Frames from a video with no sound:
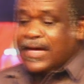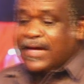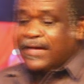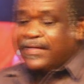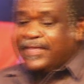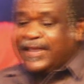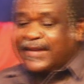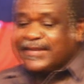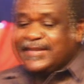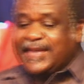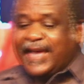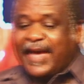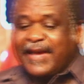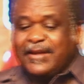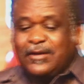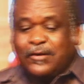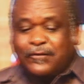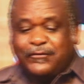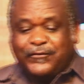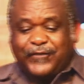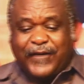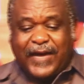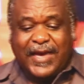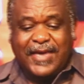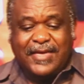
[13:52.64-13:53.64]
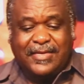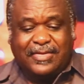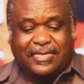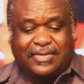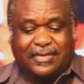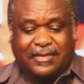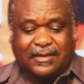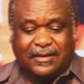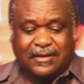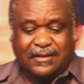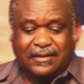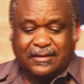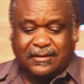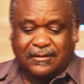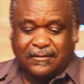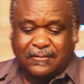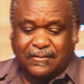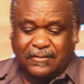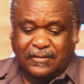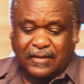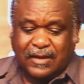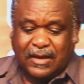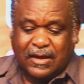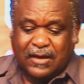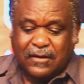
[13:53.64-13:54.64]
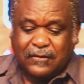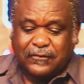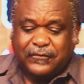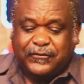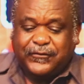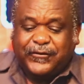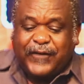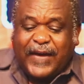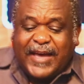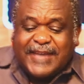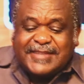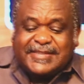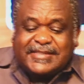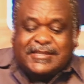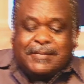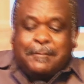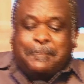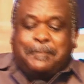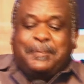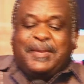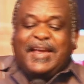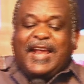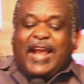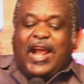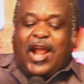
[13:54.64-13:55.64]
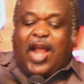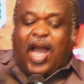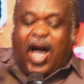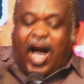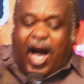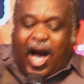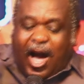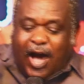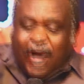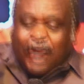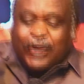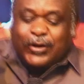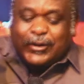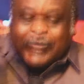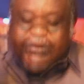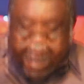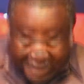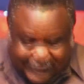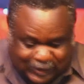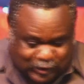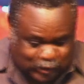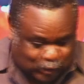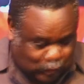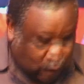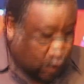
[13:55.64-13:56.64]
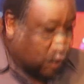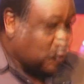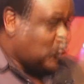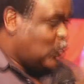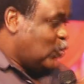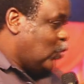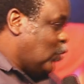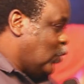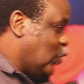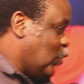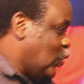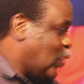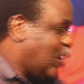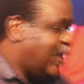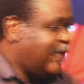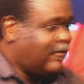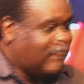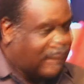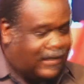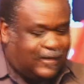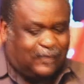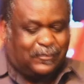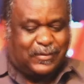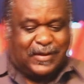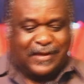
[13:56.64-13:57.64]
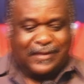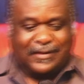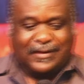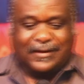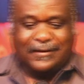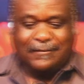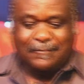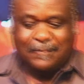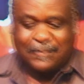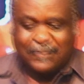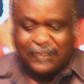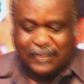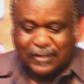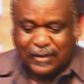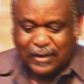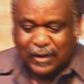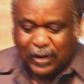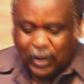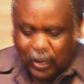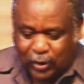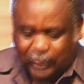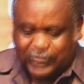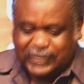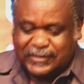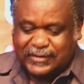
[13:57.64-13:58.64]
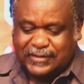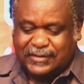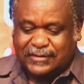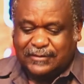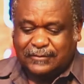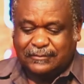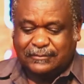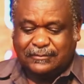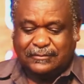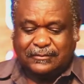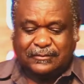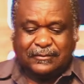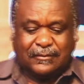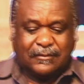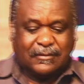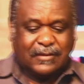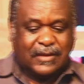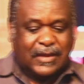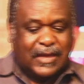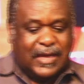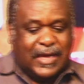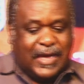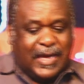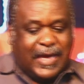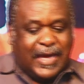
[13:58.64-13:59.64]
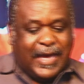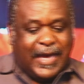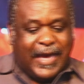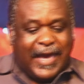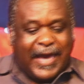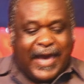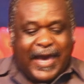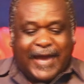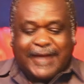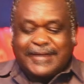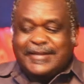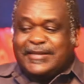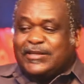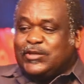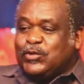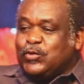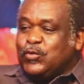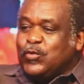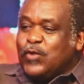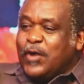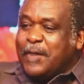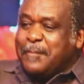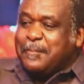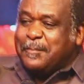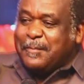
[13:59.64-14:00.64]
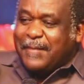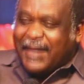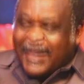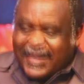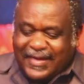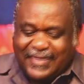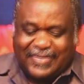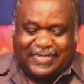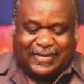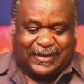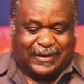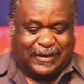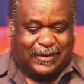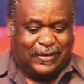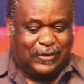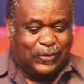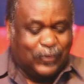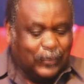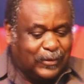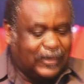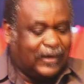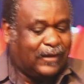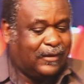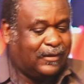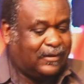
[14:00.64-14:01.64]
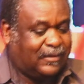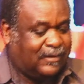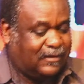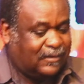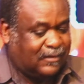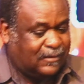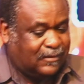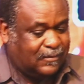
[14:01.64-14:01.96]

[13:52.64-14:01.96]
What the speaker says: That kind of faith first belonged to your grandmother, Lois, and to your mother, Eunice.